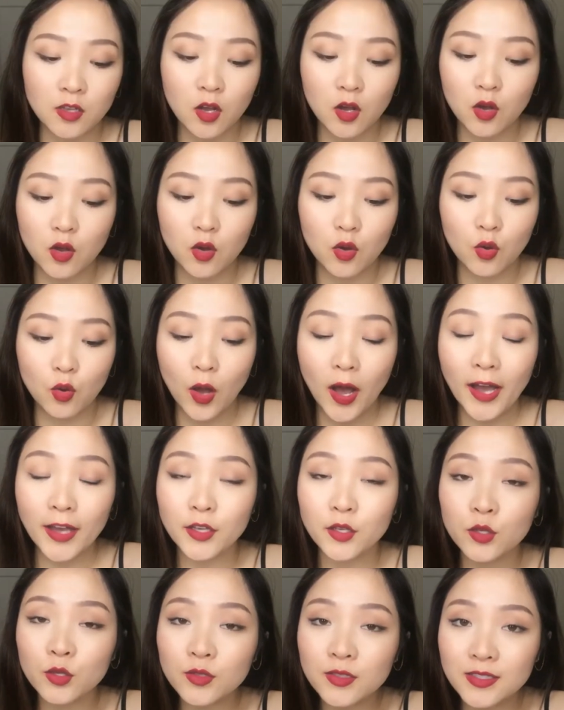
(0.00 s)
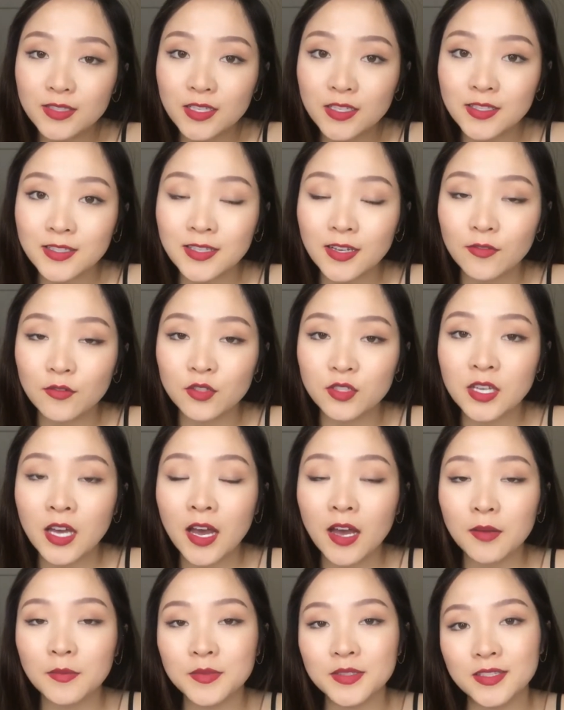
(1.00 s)
So I use this several
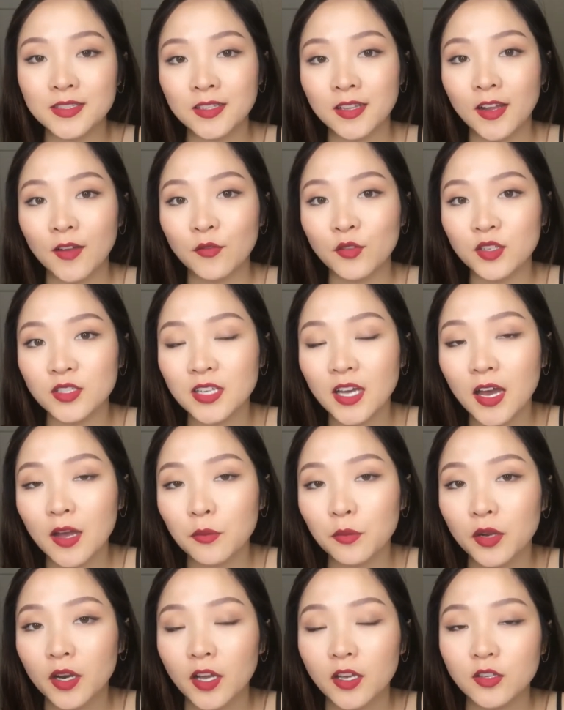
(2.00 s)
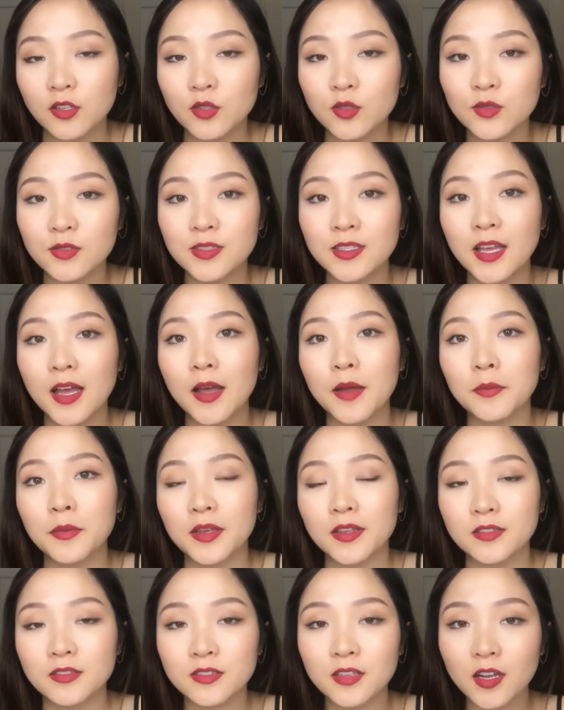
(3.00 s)
times, and every time when I use them,
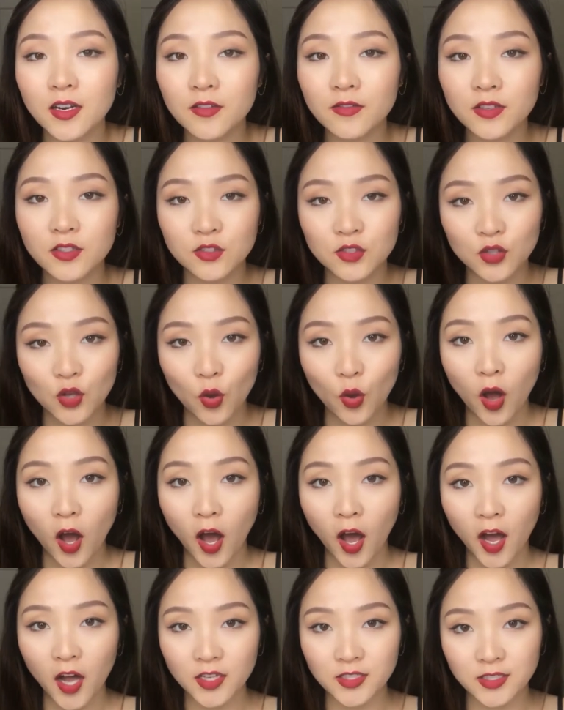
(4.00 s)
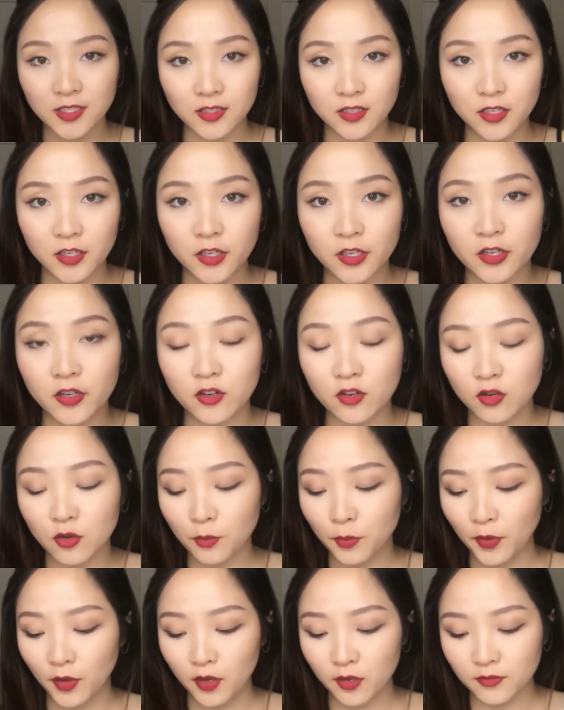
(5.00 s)
it's not even so hot in here,
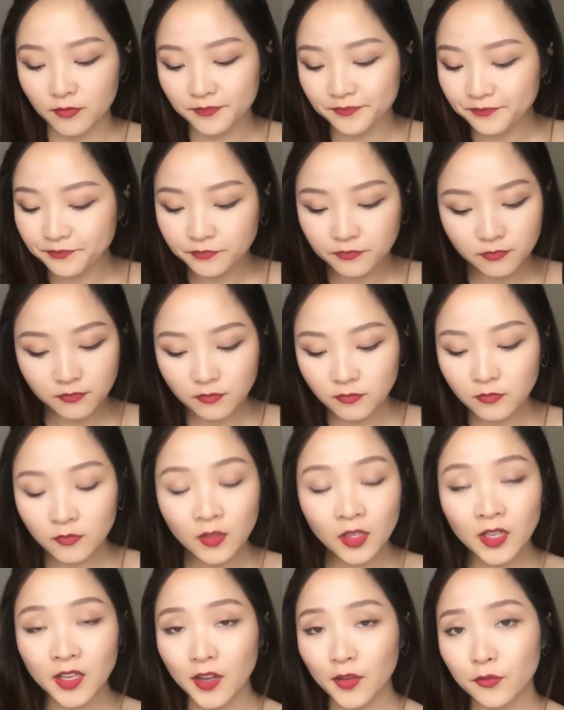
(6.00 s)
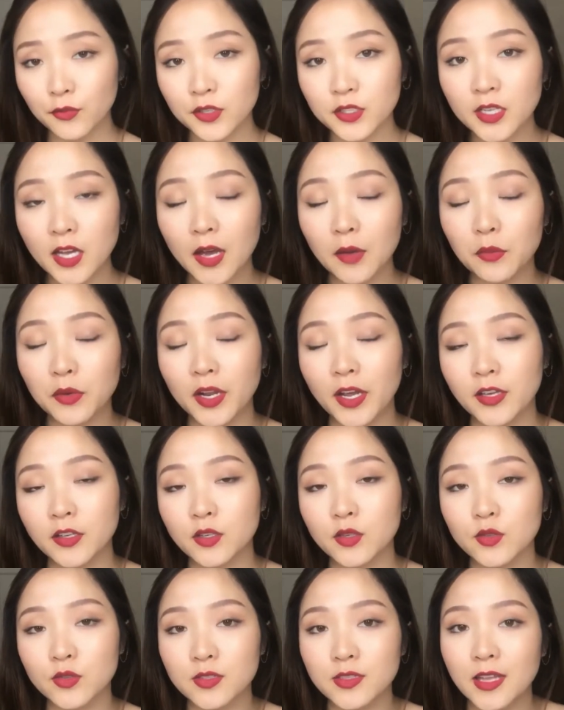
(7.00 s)
but every time when I
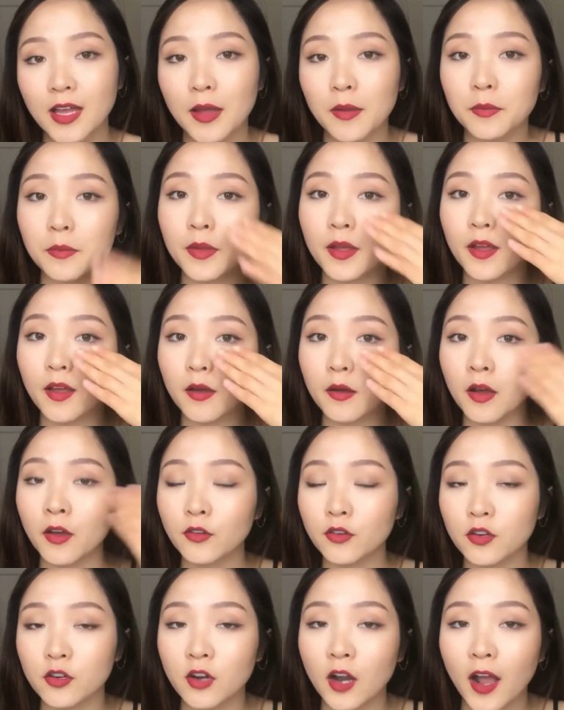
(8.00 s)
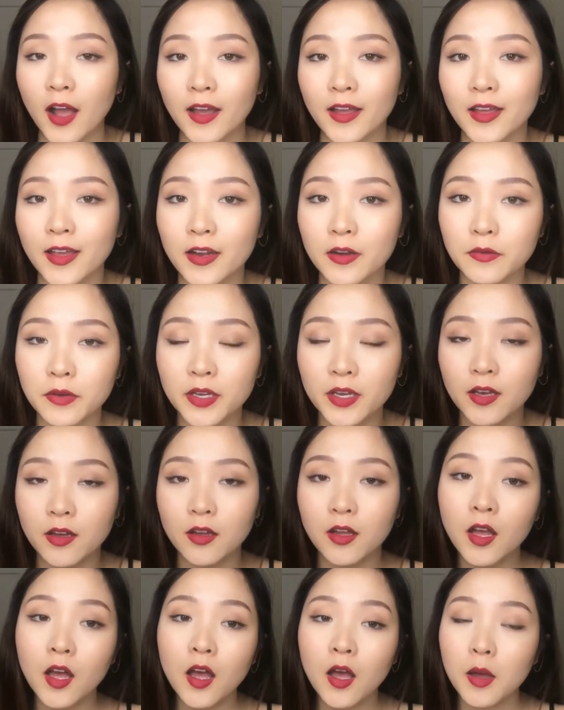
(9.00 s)
use them under eye
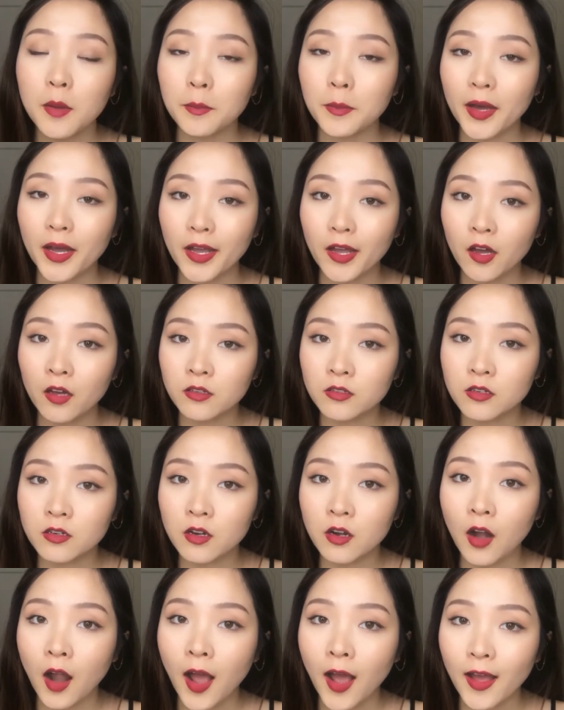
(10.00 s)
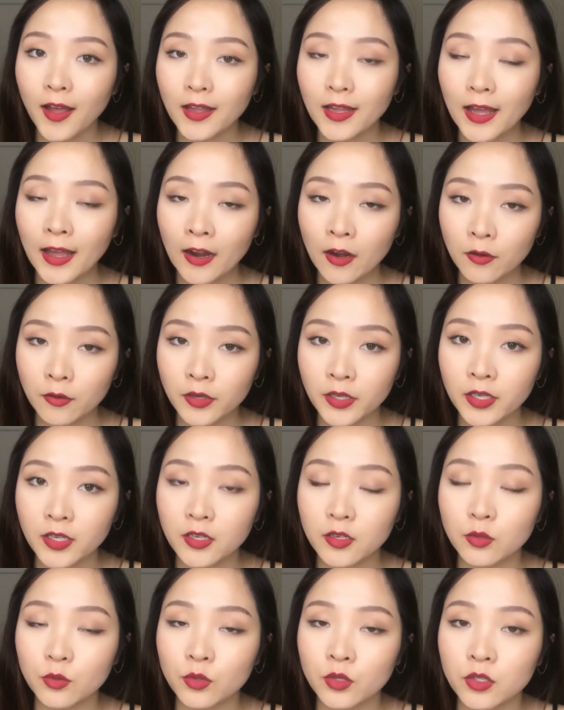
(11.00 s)
area, my under eye
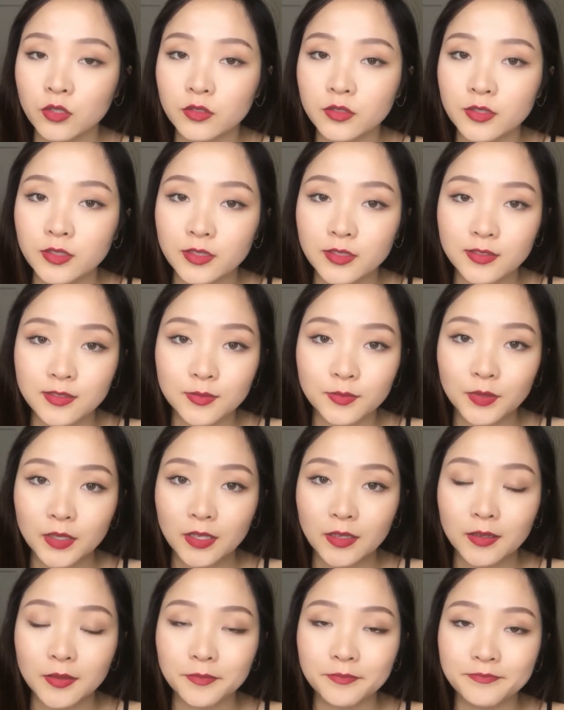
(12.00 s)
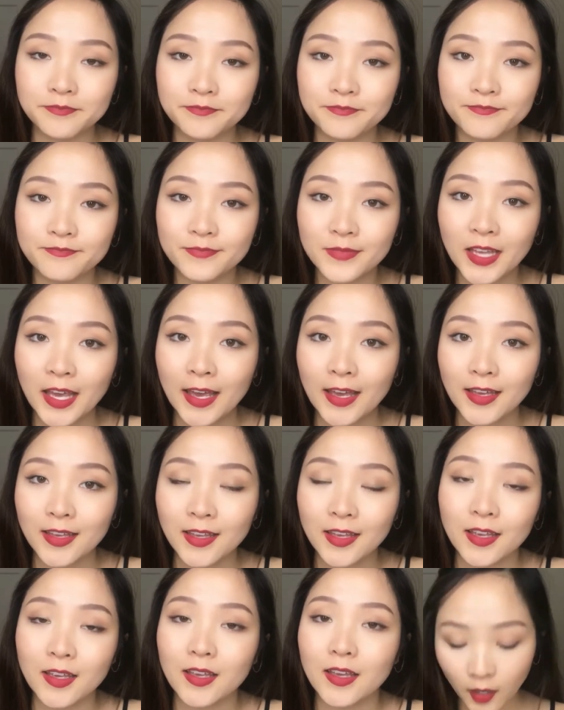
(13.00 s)
area will just be
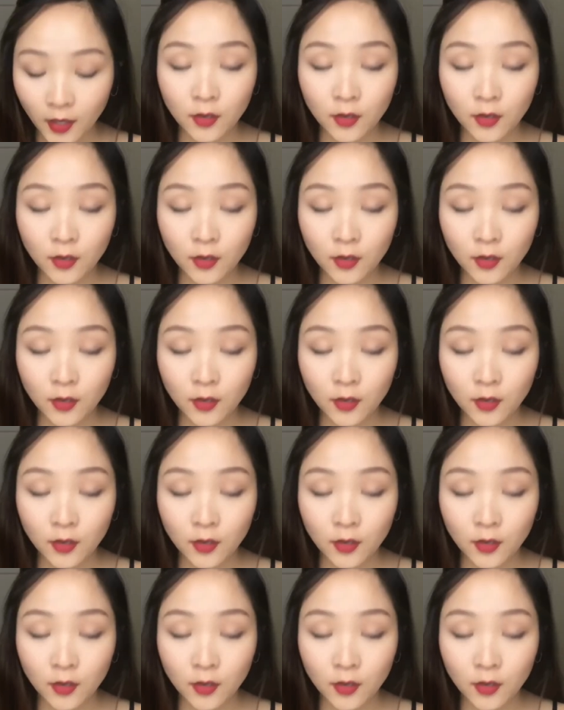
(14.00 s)
cakey.